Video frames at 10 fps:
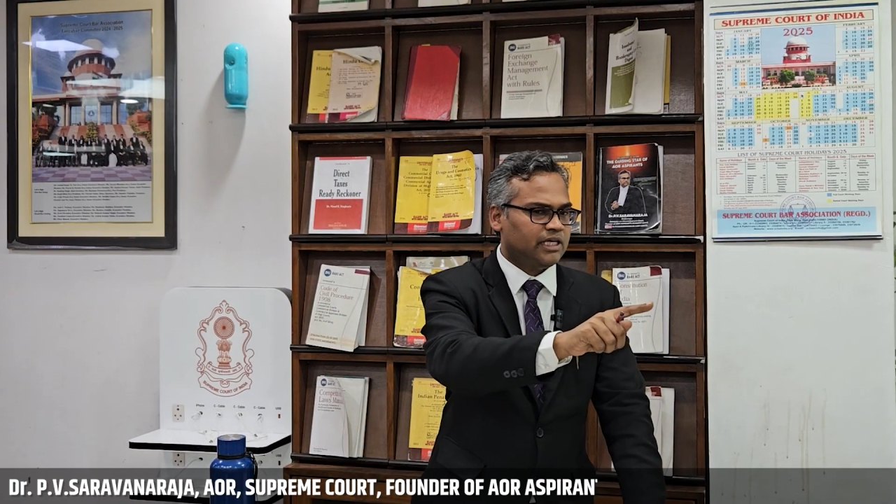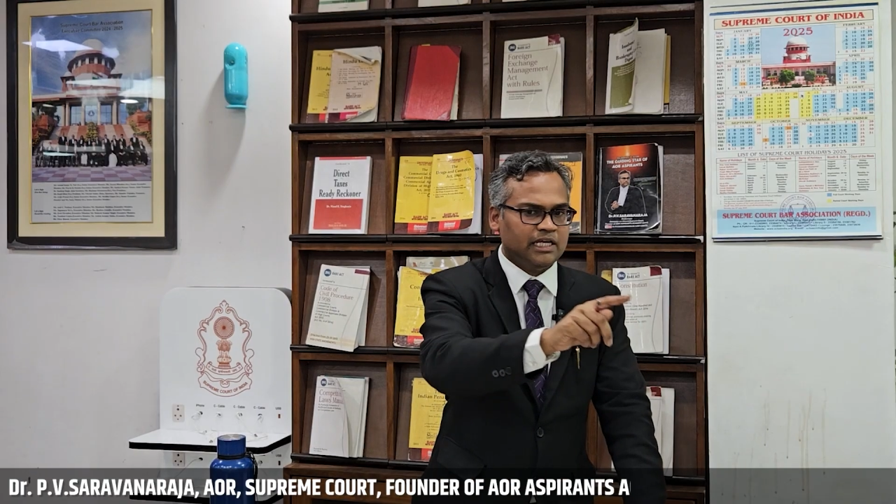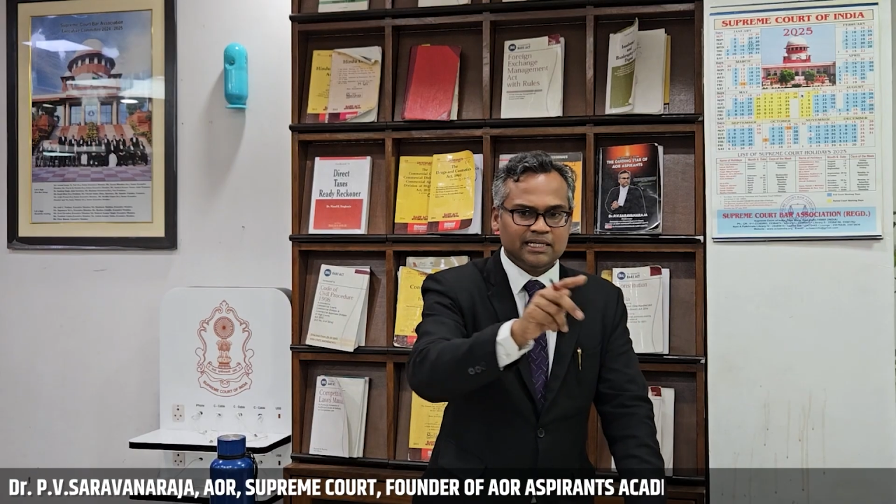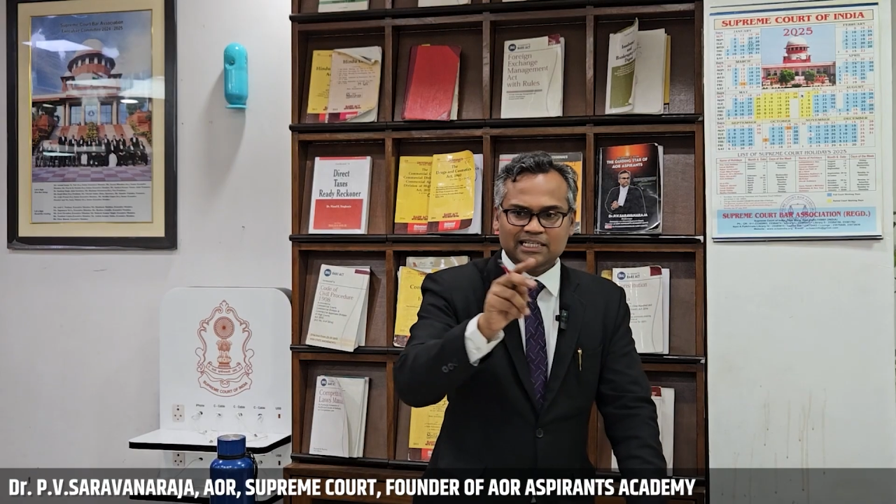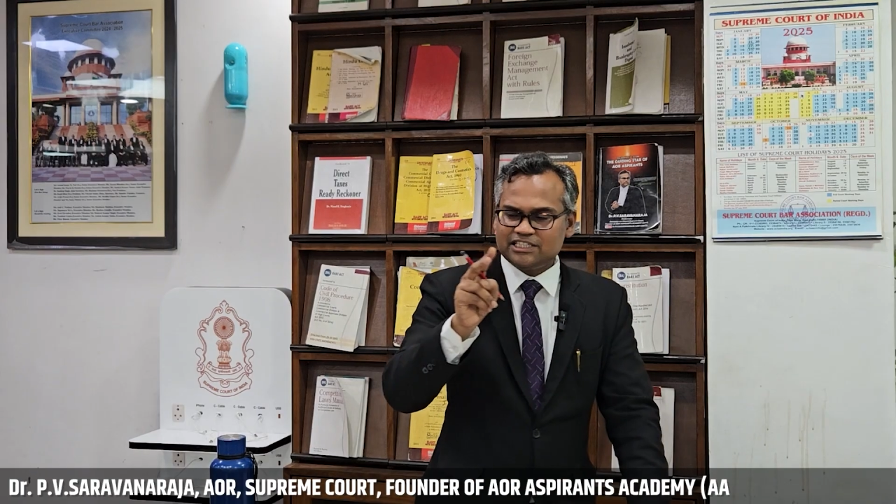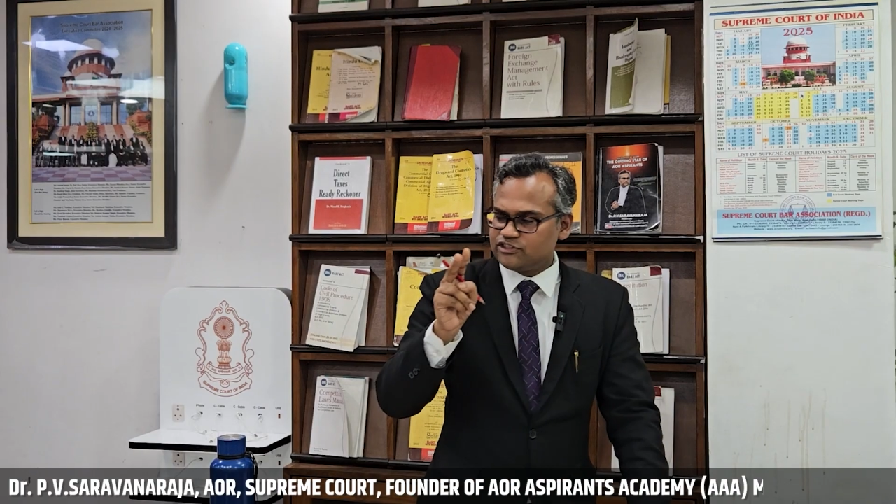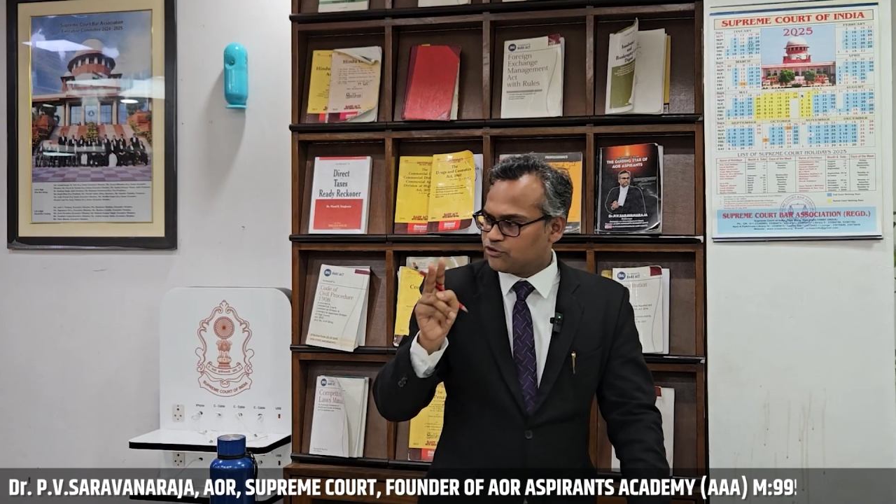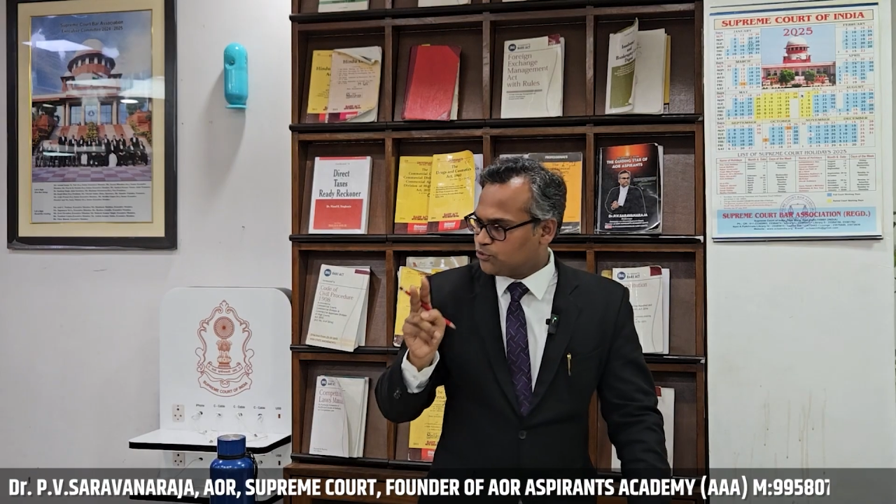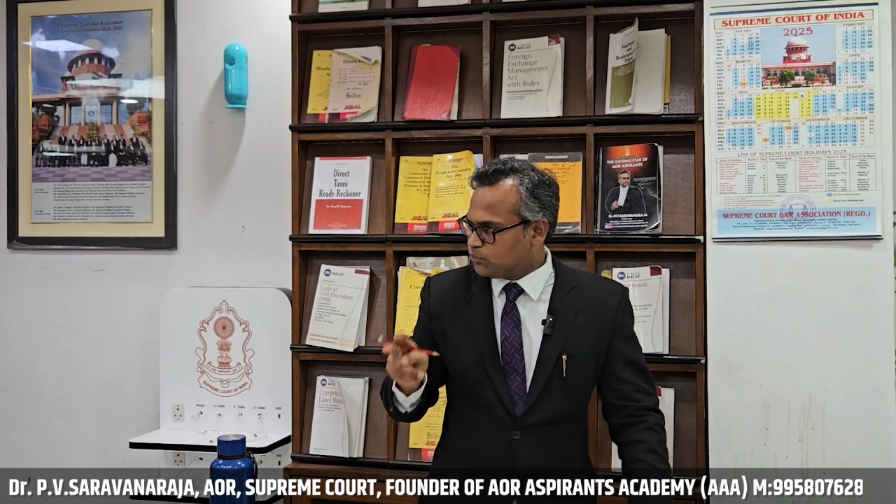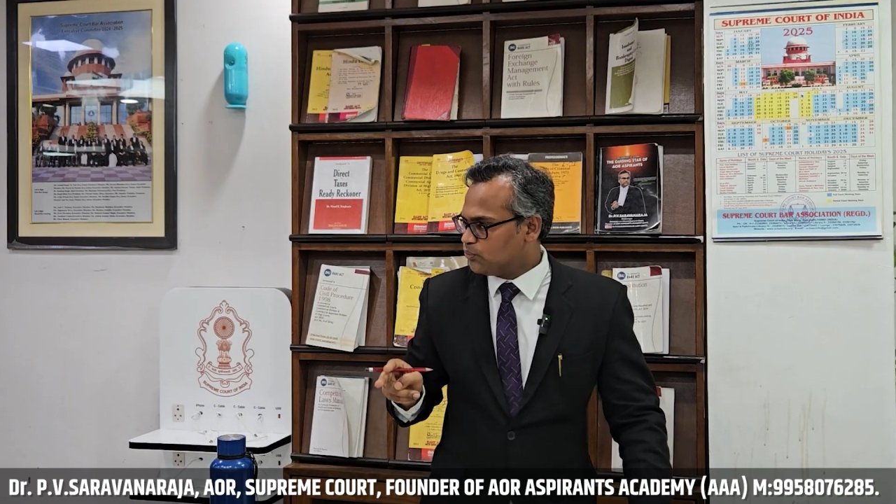List
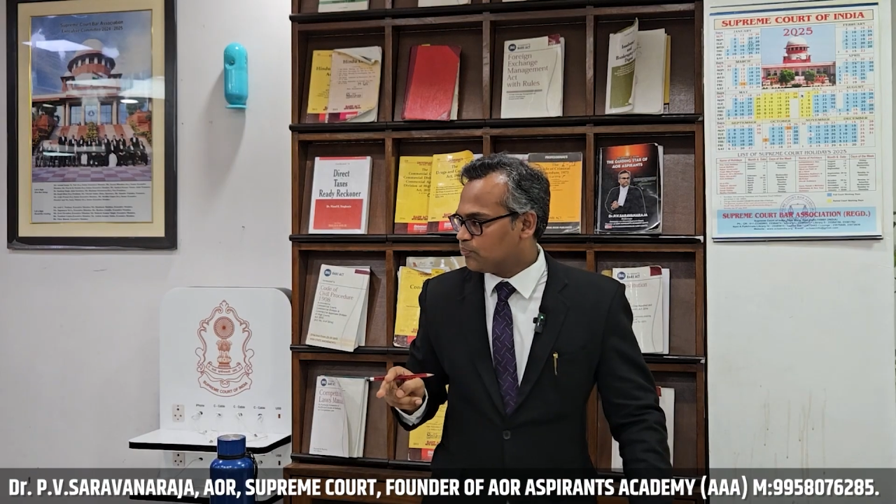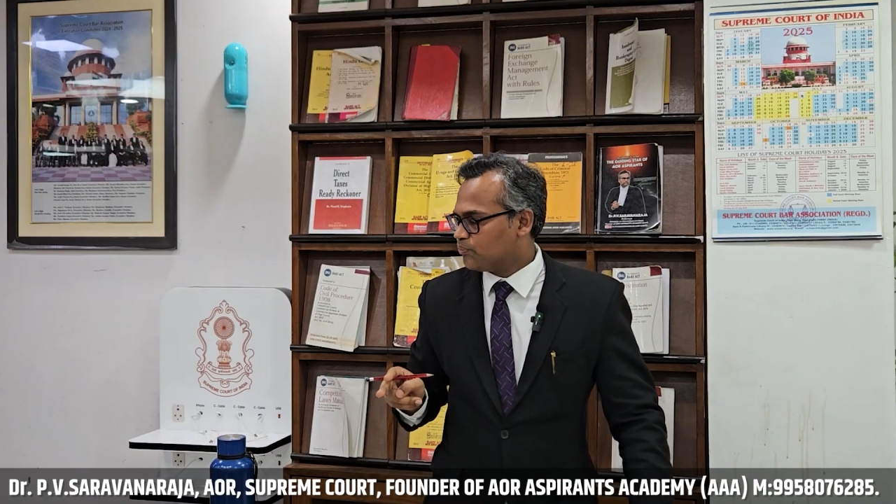2,